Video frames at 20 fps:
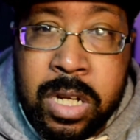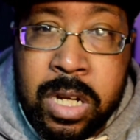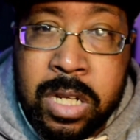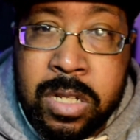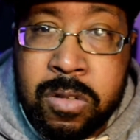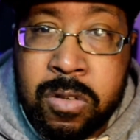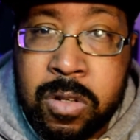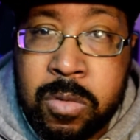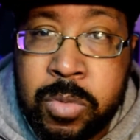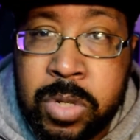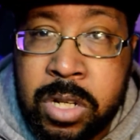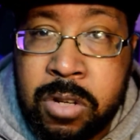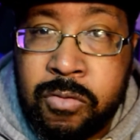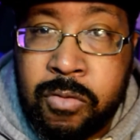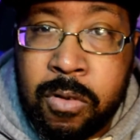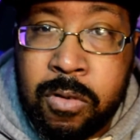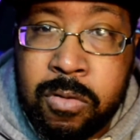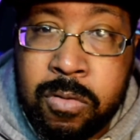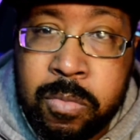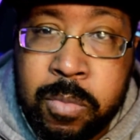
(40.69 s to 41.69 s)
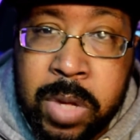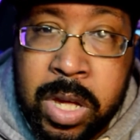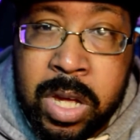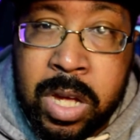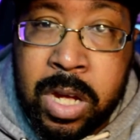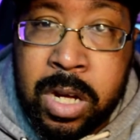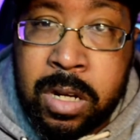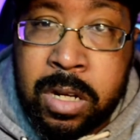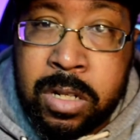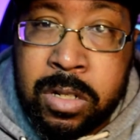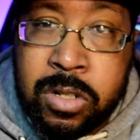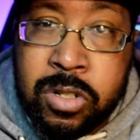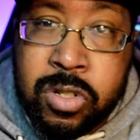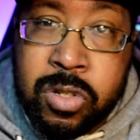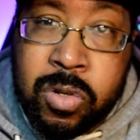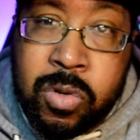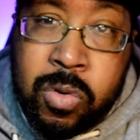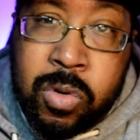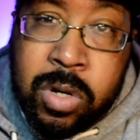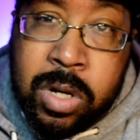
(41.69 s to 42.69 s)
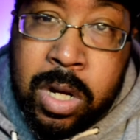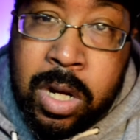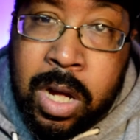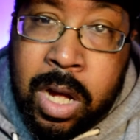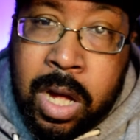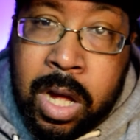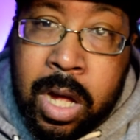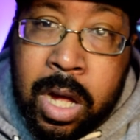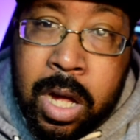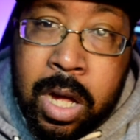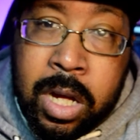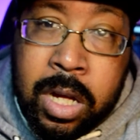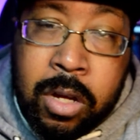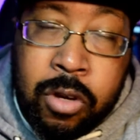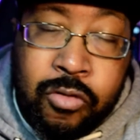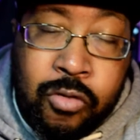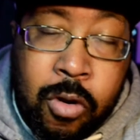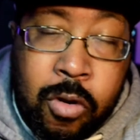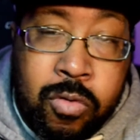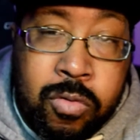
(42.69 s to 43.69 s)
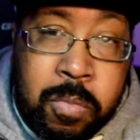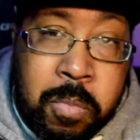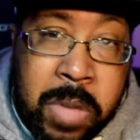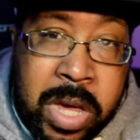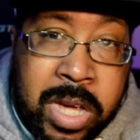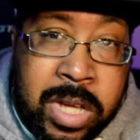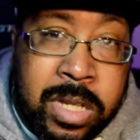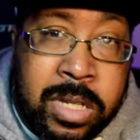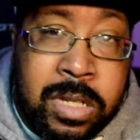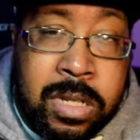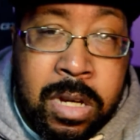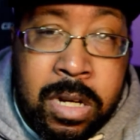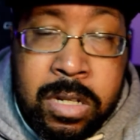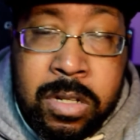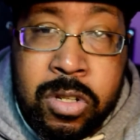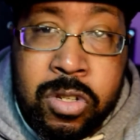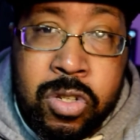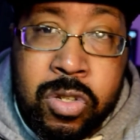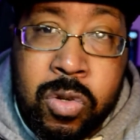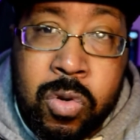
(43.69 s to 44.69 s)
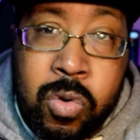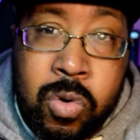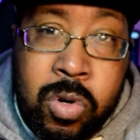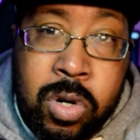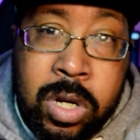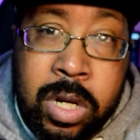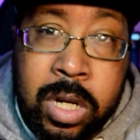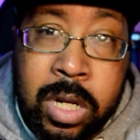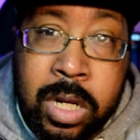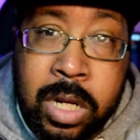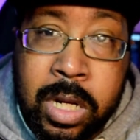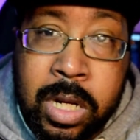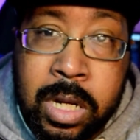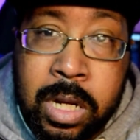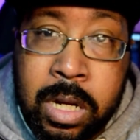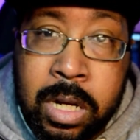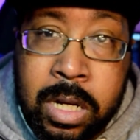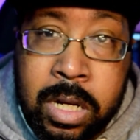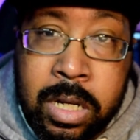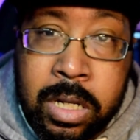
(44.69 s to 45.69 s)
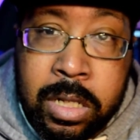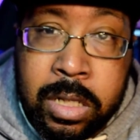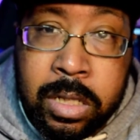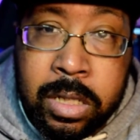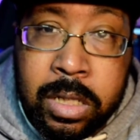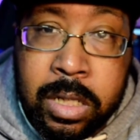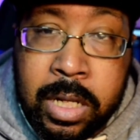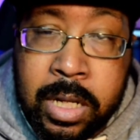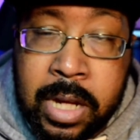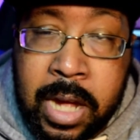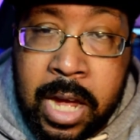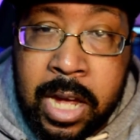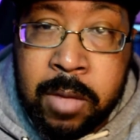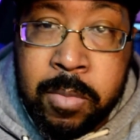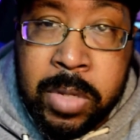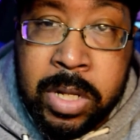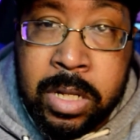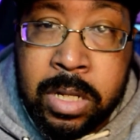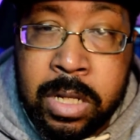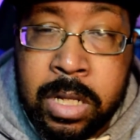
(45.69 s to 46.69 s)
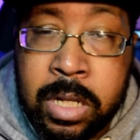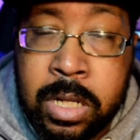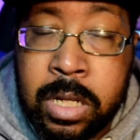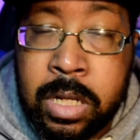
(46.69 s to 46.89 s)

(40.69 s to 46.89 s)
It's going to be grown man underscore, grown men's underscore uh, gaming.